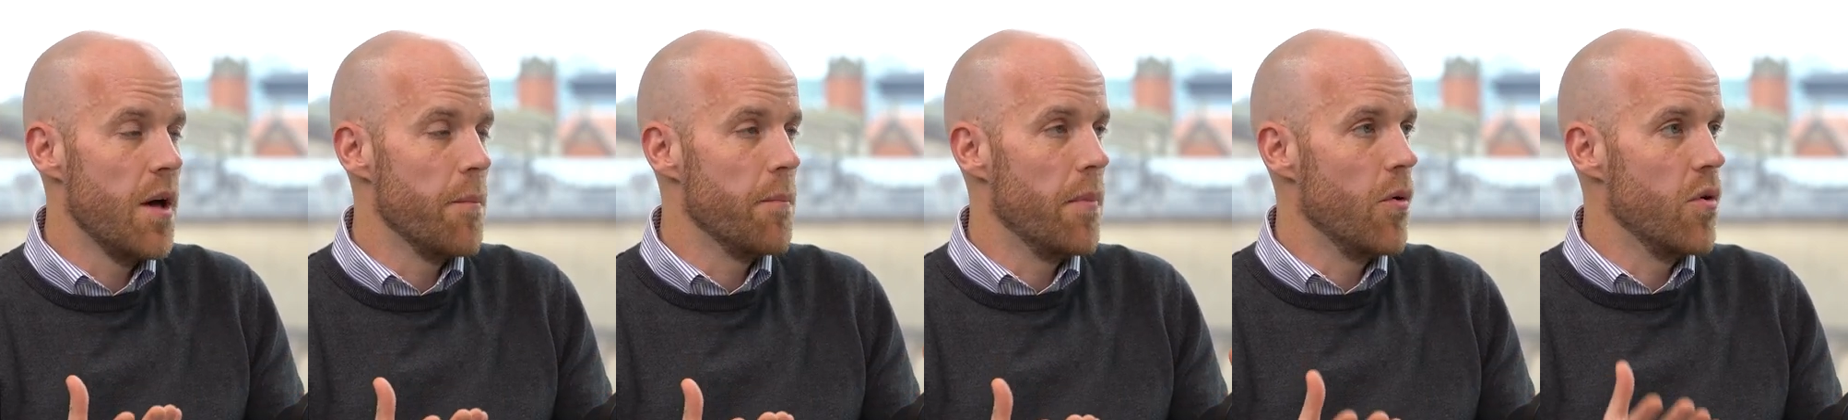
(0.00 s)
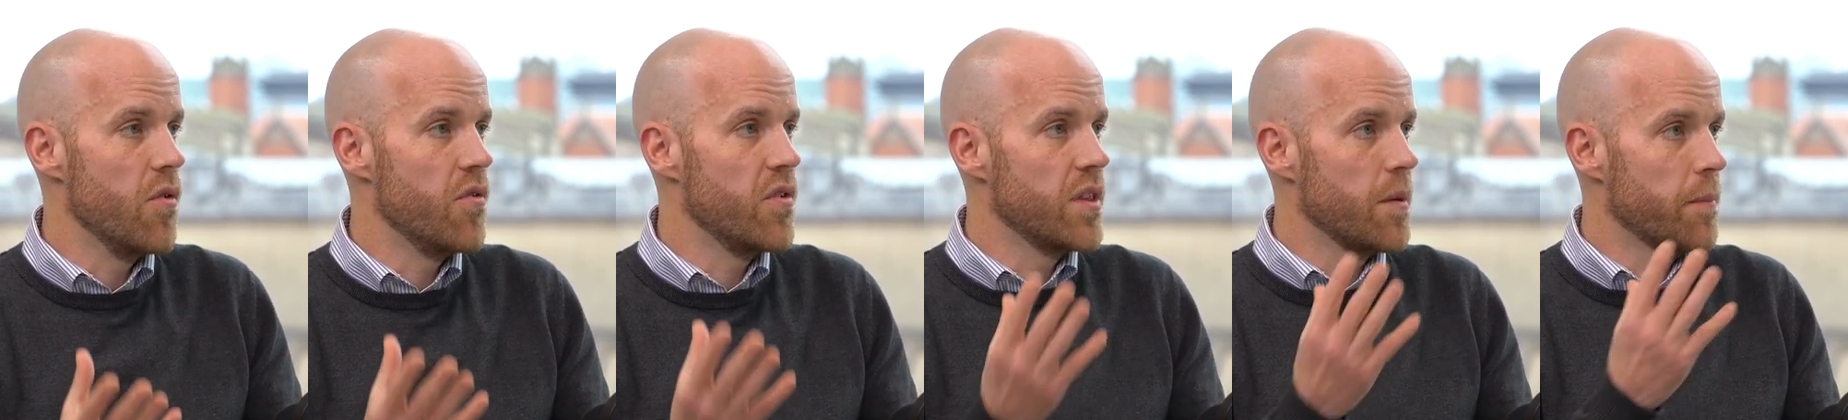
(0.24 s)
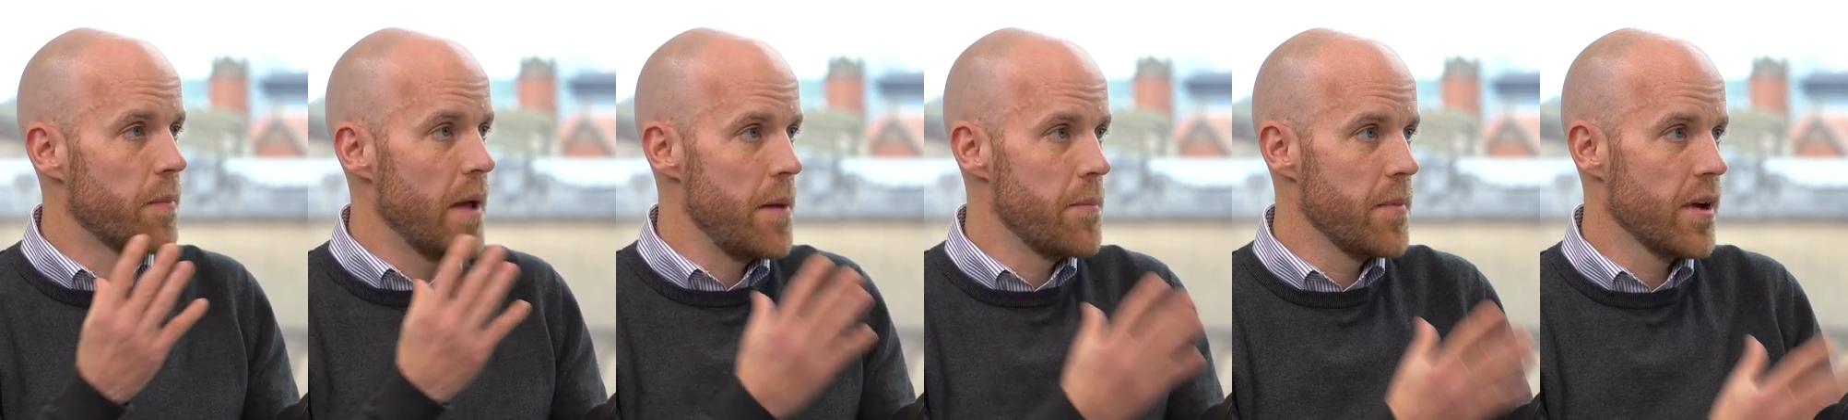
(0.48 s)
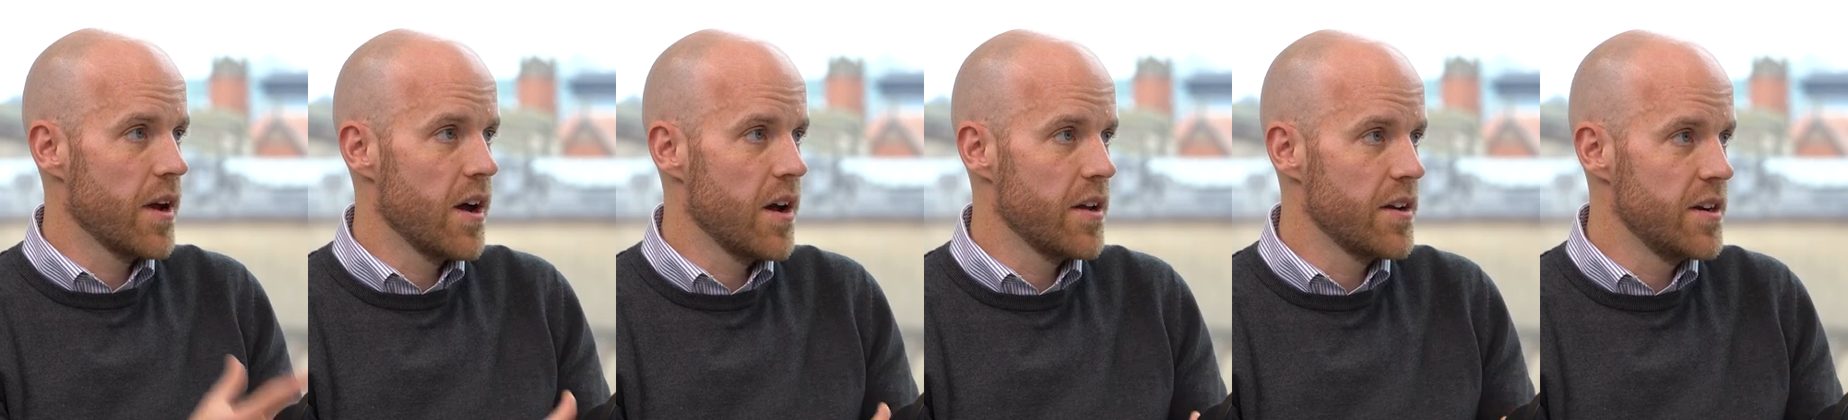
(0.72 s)
but within the
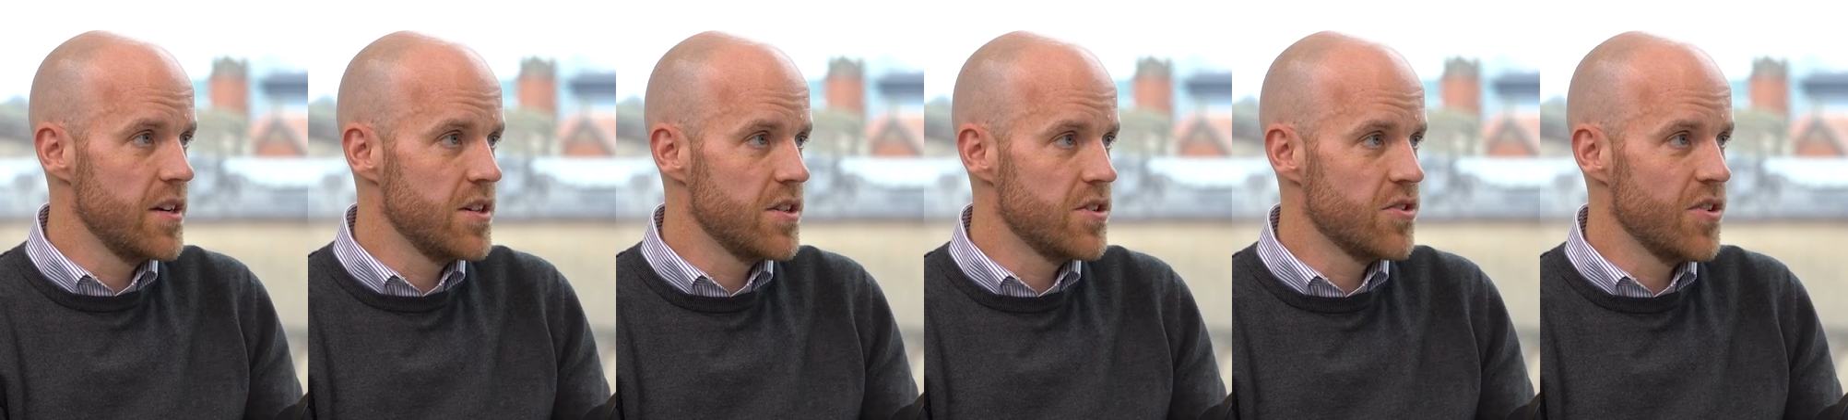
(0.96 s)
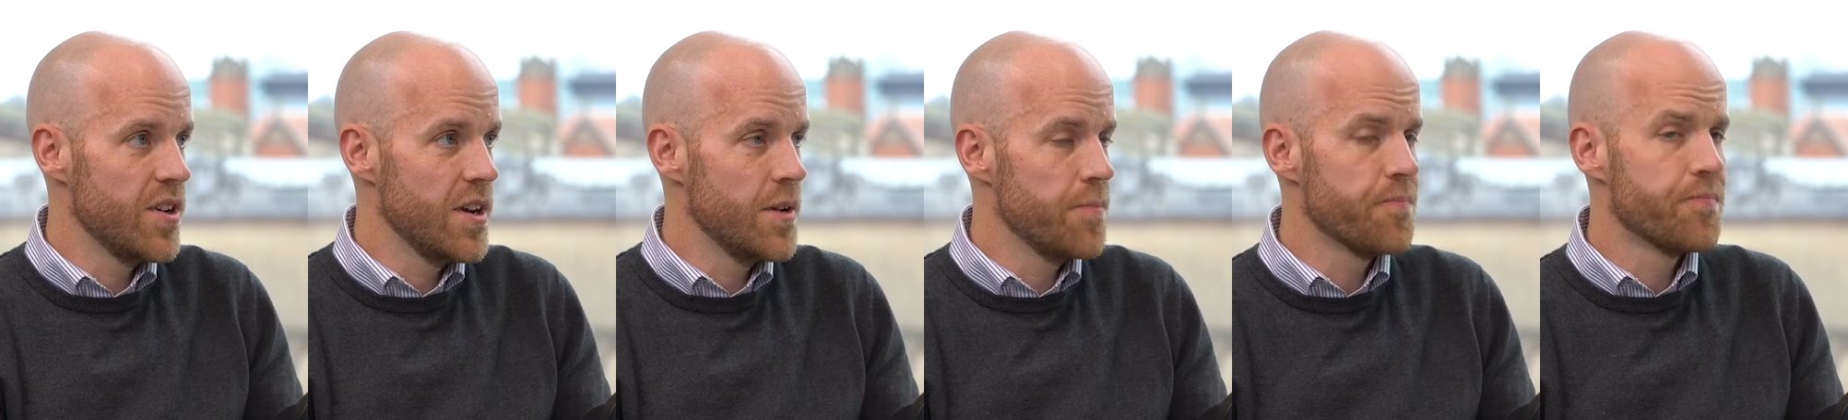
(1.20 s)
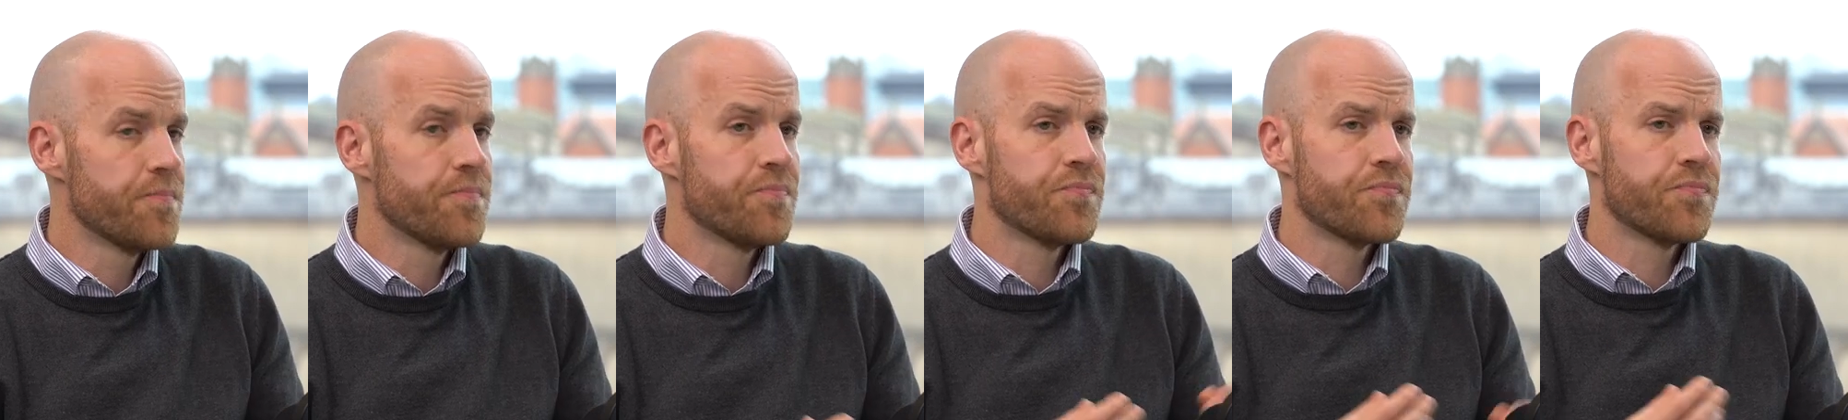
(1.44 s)
payment card industry.